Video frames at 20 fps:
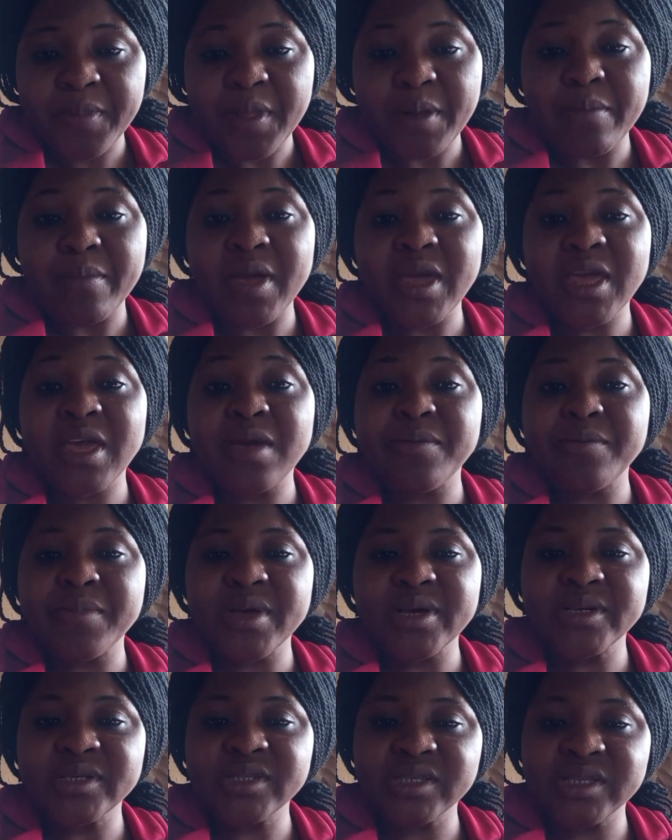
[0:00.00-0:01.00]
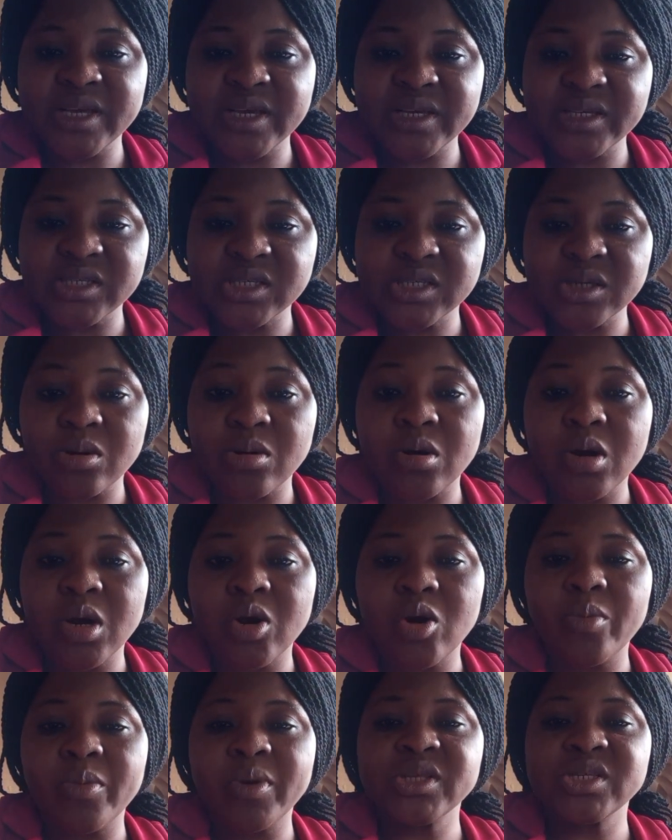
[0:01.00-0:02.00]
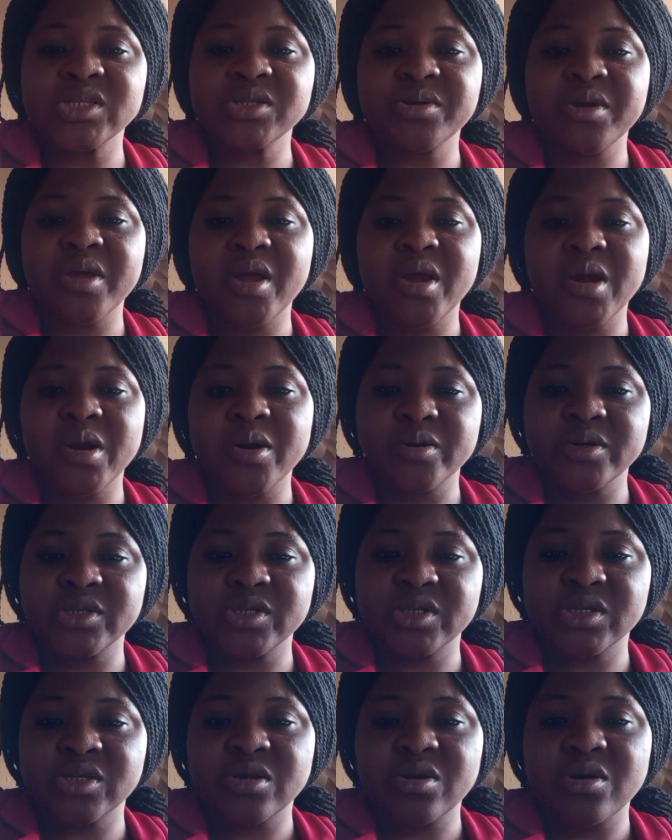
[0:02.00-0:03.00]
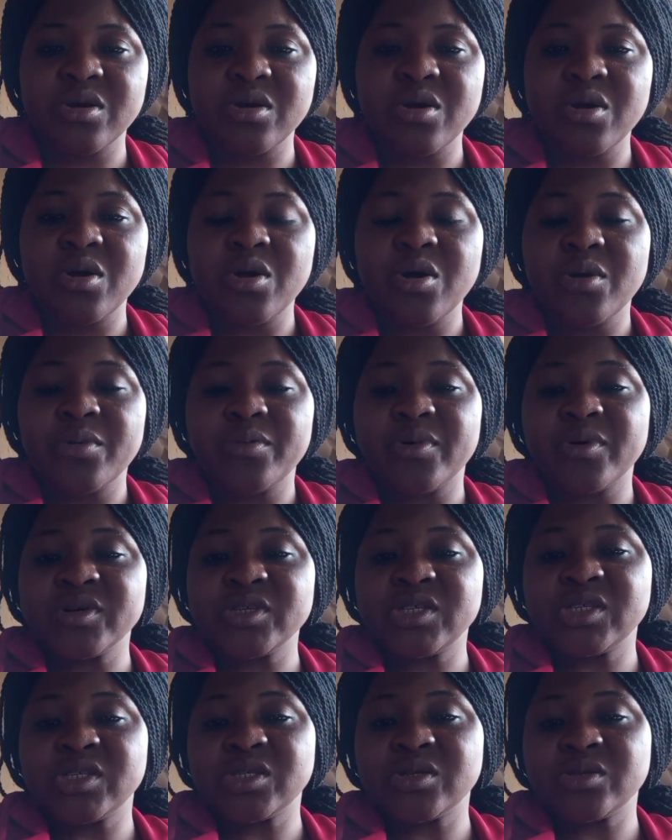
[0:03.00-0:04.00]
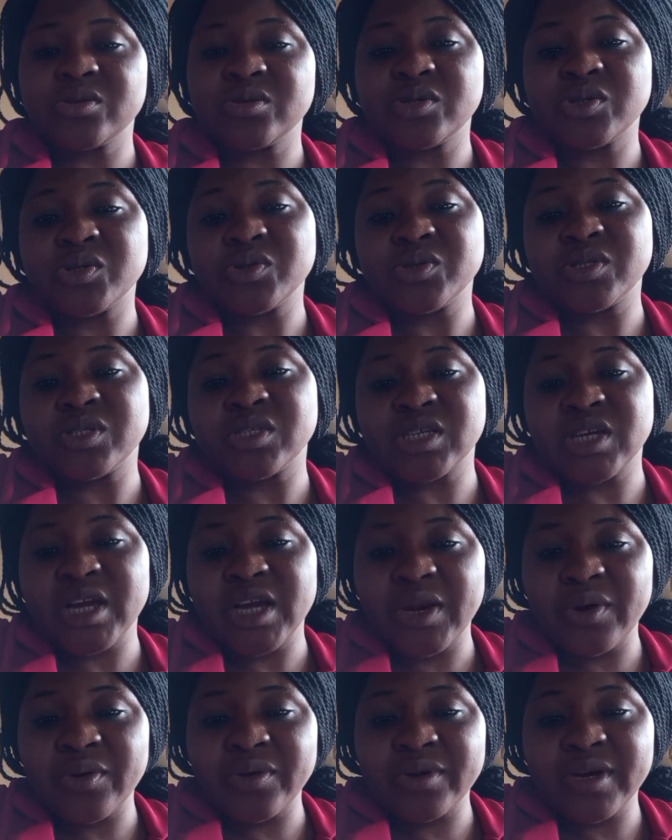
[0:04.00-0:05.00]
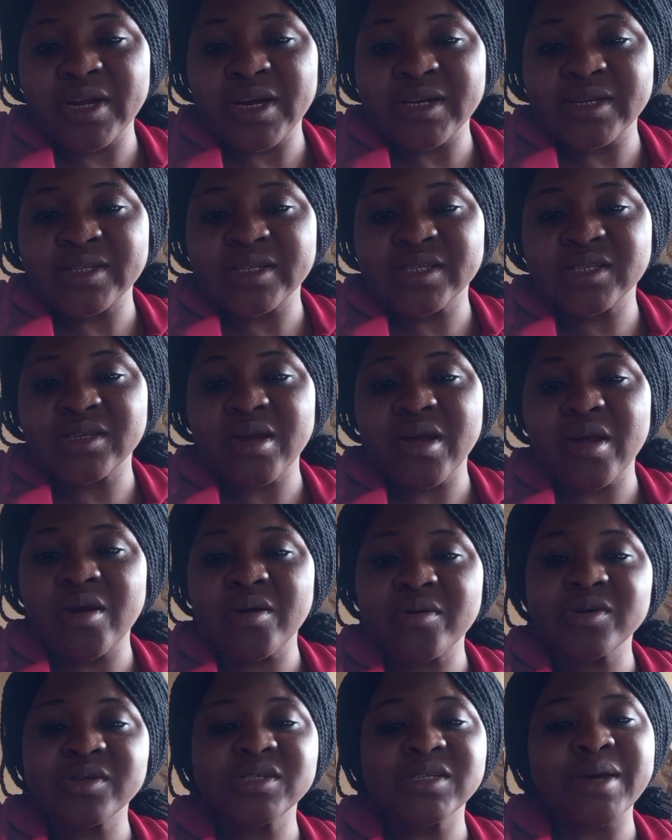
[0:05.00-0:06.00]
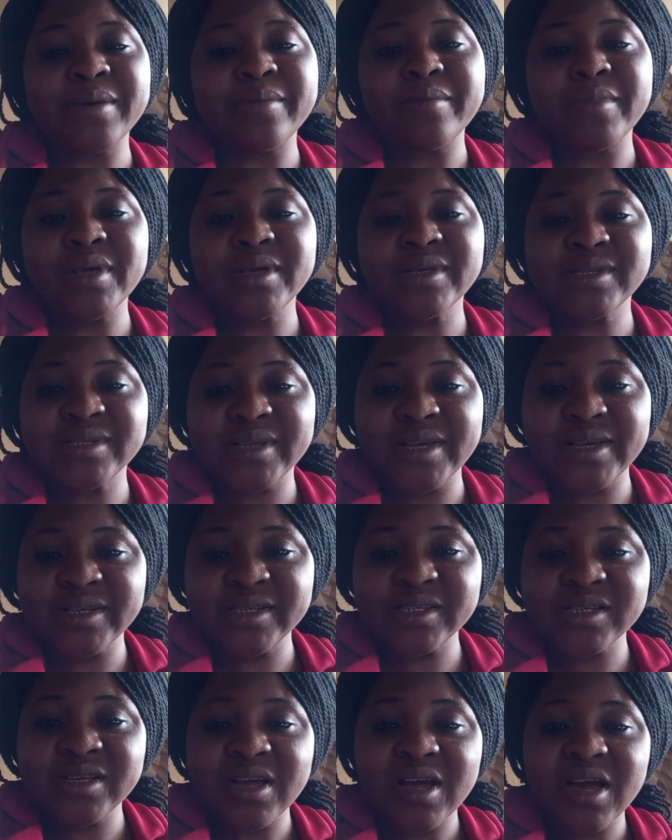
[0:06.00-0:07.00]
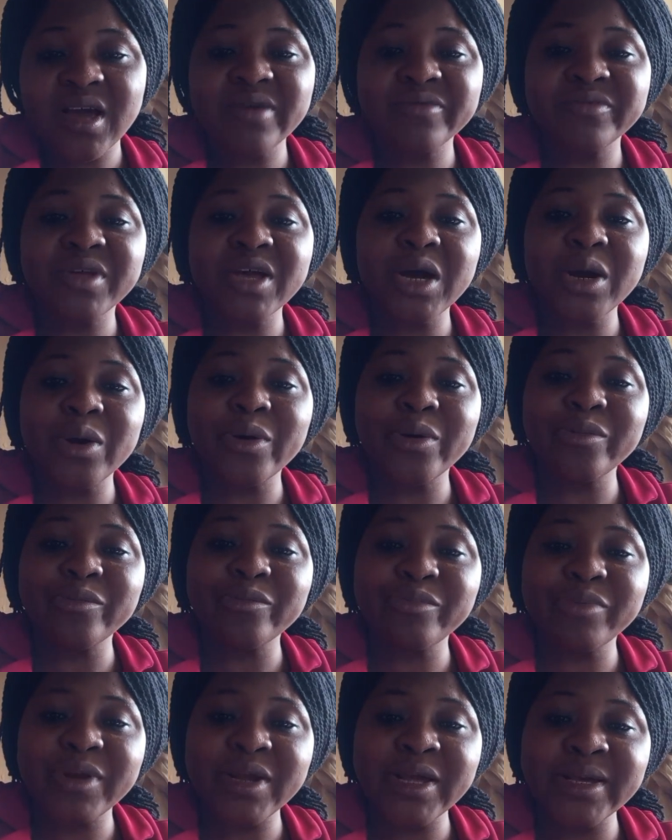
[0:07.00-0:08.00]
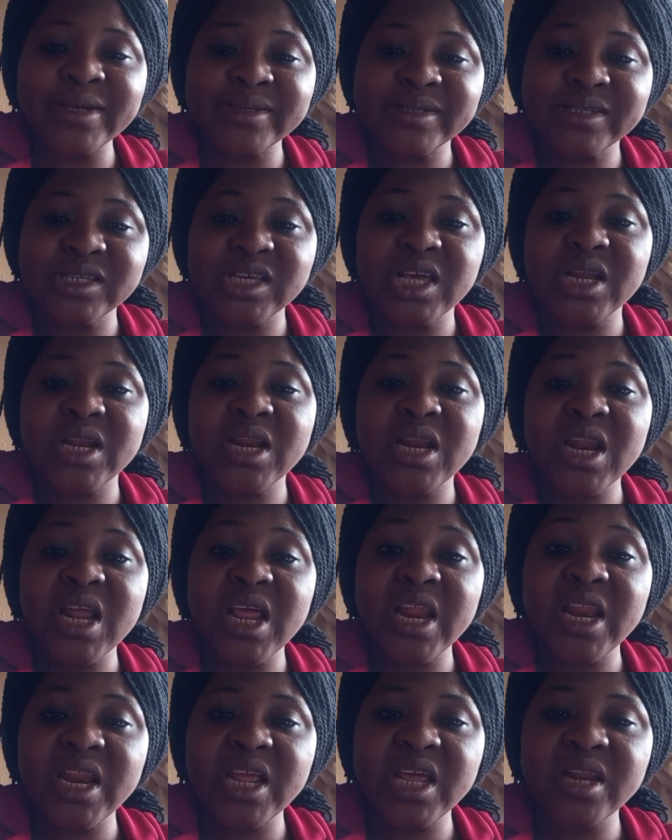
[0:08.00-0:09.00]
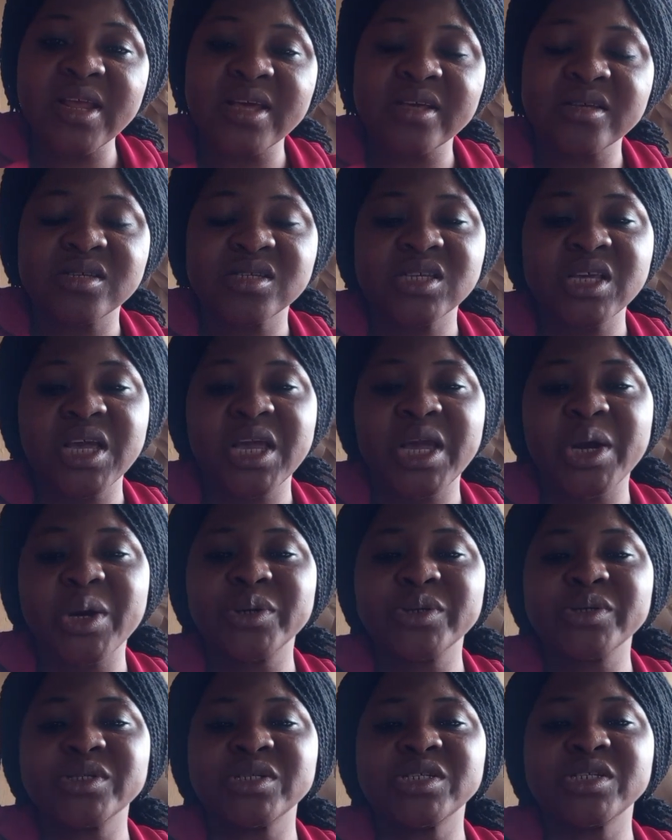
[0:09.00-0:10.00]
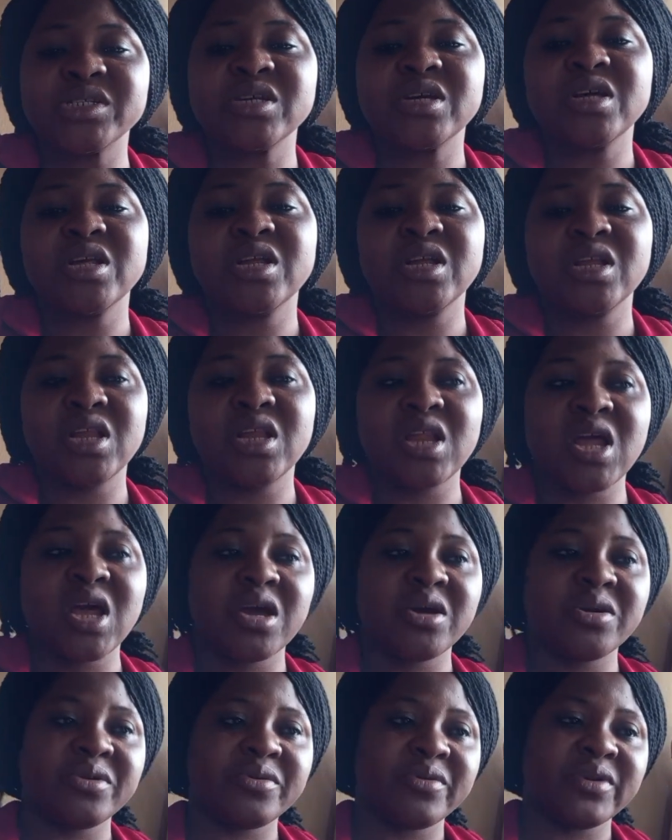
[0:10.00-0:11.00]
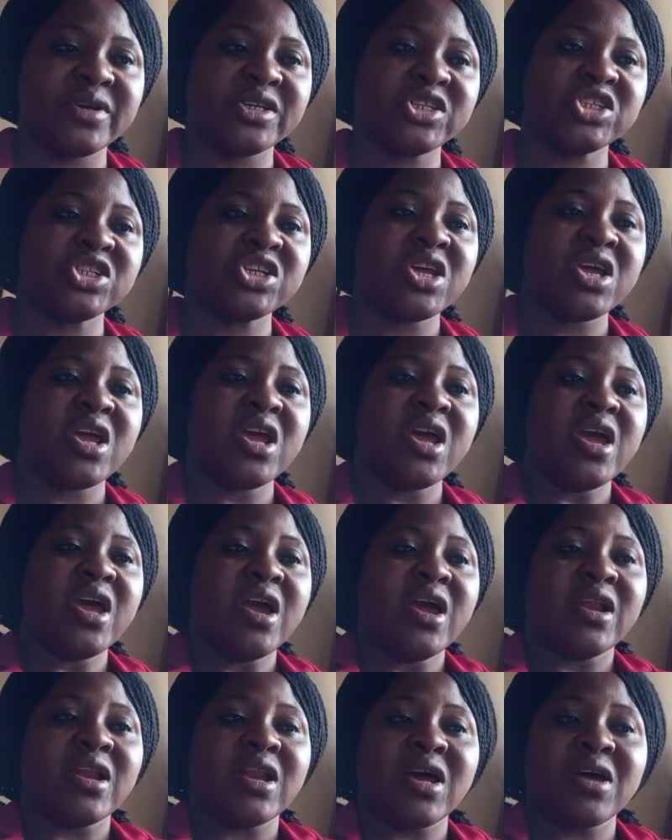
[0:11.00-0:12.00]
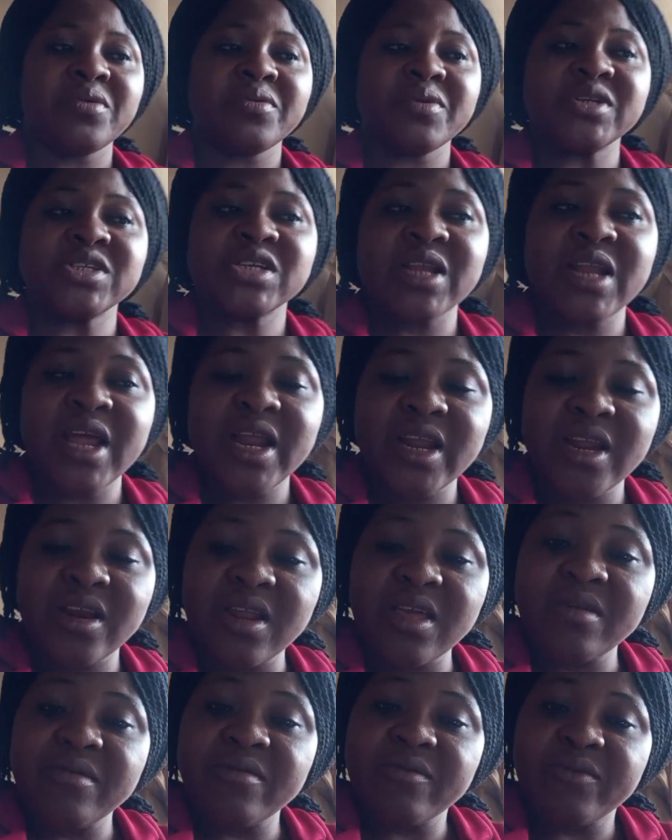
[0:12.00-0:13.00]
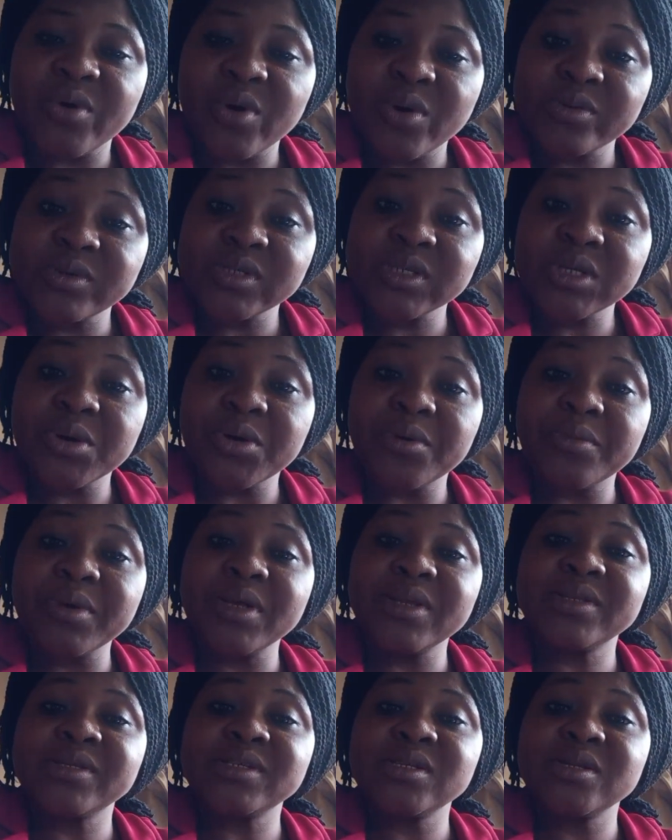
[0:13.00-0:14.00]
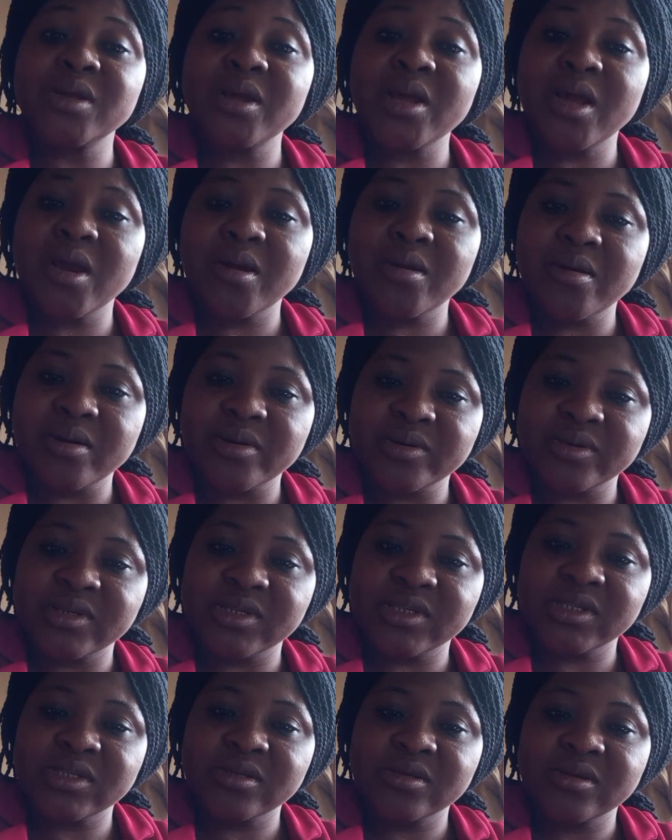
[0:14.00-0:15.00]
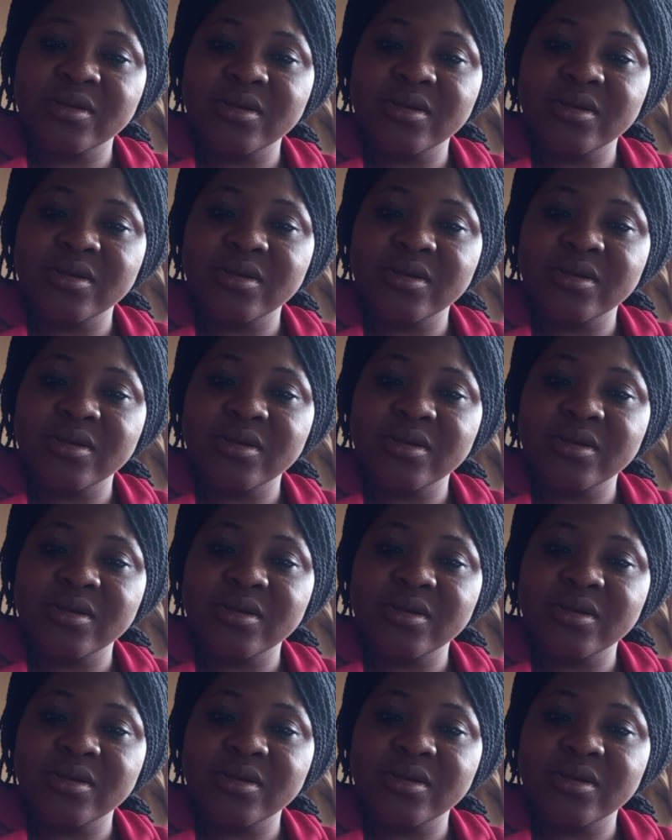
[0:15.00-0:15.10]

making mistakes or committing errors, but to tell you that errors and mistakes have their own place in learning a second language. Language learning involves committing errors.